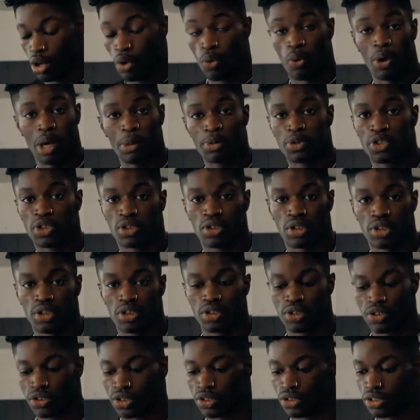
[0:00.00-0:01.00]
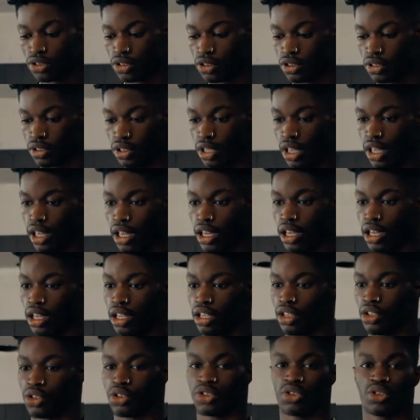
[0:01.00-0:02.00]
Websters,
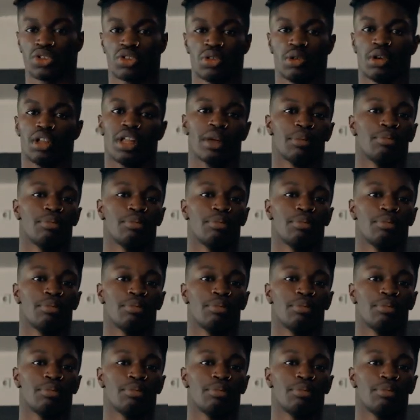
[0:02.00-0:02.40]
and there's also